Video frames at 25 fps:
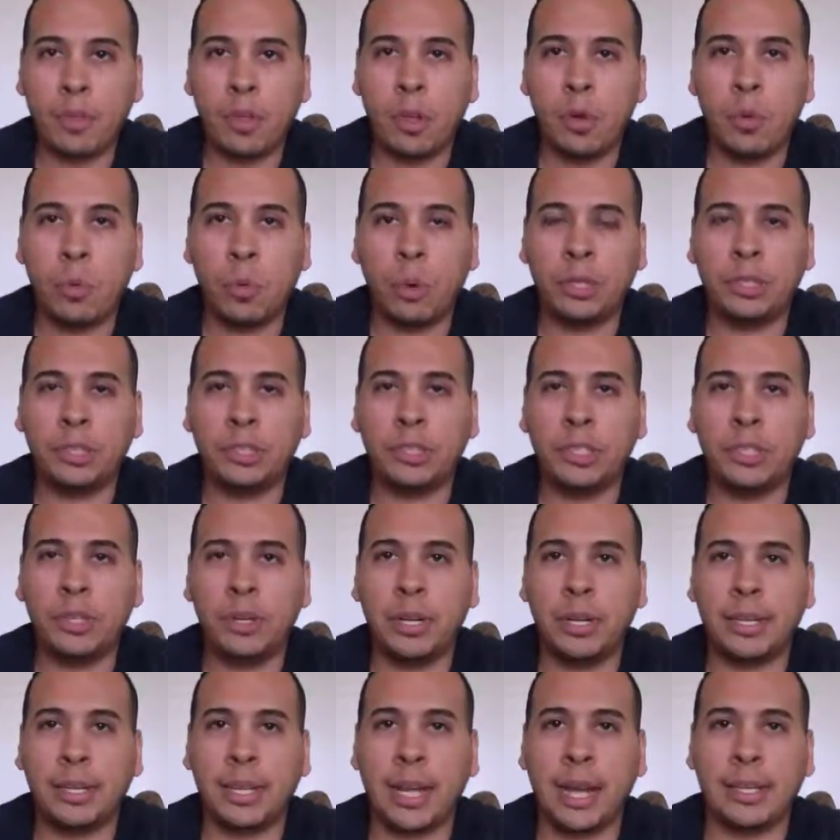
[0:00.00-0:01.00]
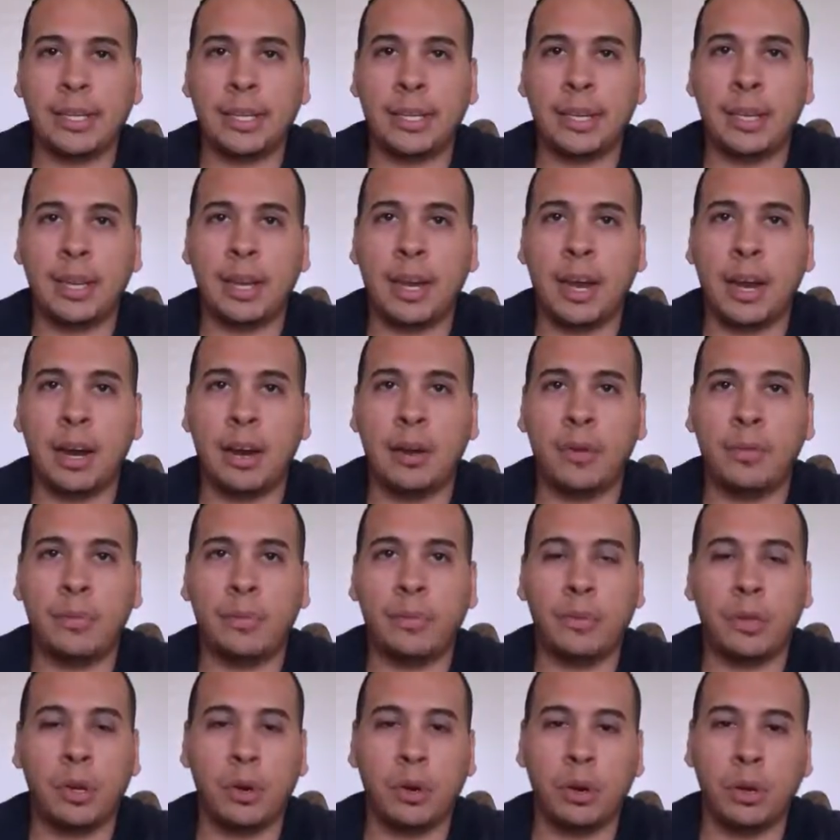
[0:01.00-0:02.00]
Once you get that taken care of,
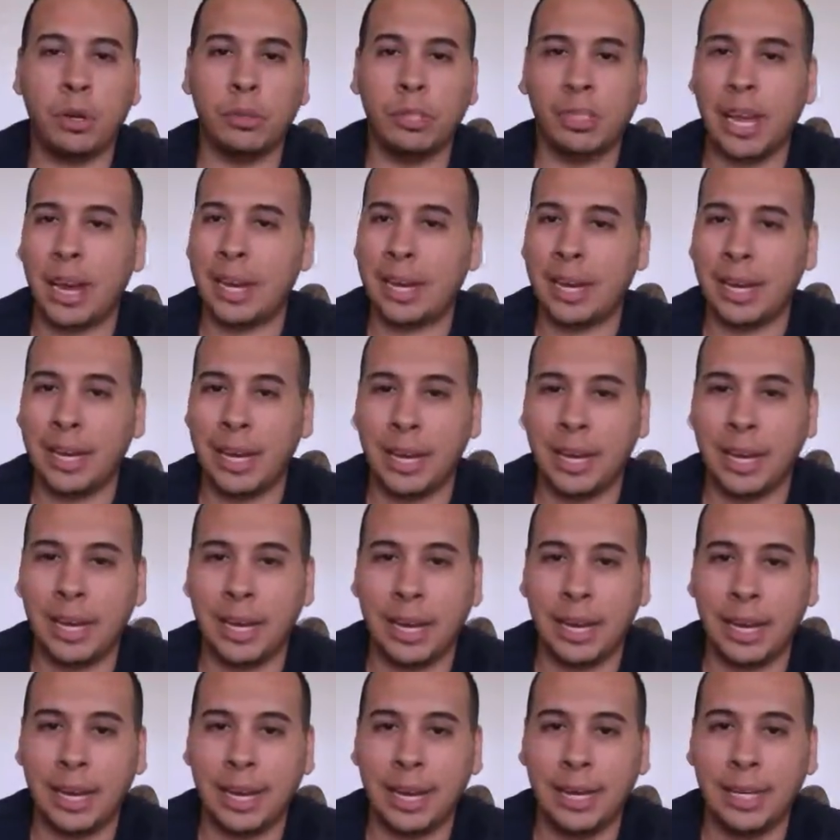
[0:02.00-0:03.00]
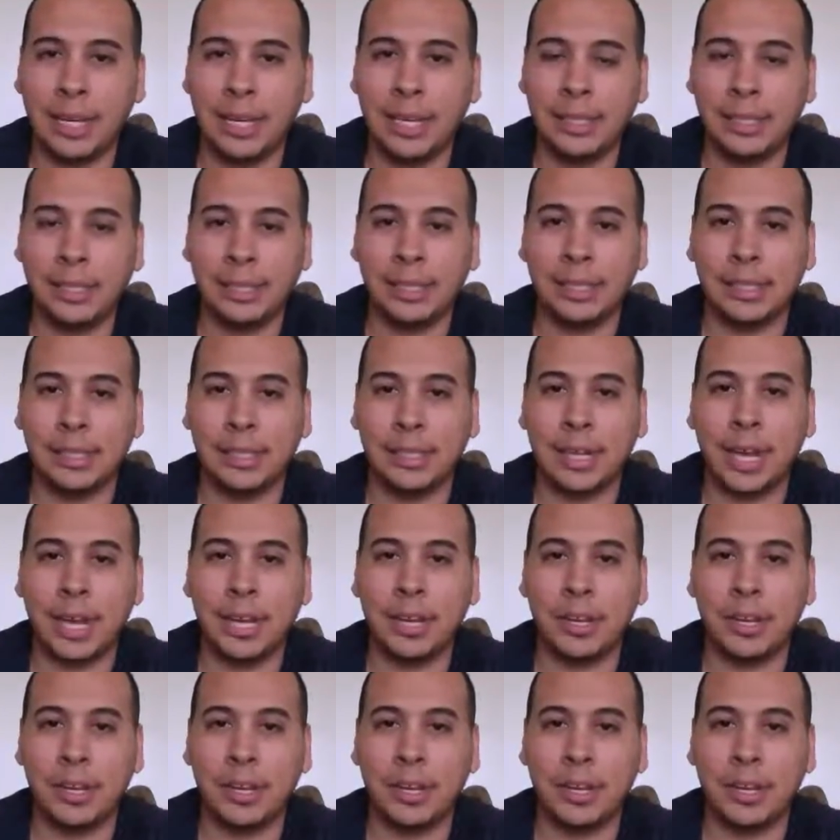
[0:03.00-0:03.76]
don't go signing any leases yet.